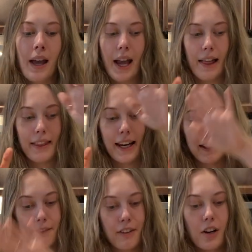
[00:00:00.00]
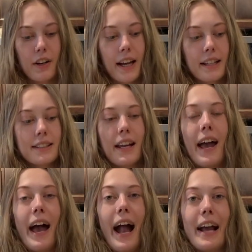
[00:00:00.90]
and then at the very end,
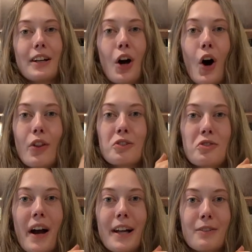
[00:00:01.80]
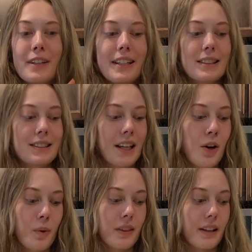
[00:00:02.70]
add in all the dry ingredients
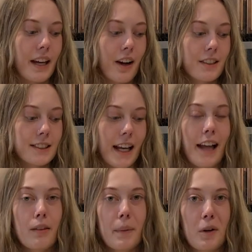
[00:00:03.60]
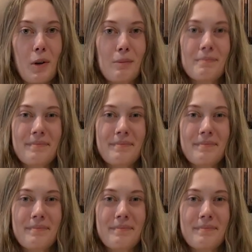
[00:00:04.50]
with the carrots and the milk.